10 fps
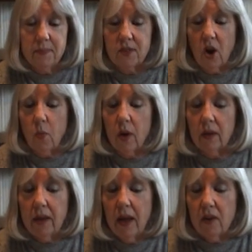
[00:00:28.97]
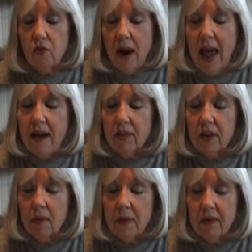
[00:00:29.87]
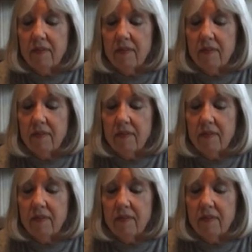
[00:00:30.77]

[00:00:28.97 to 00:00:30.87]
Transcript: So we'll try to have a little bit of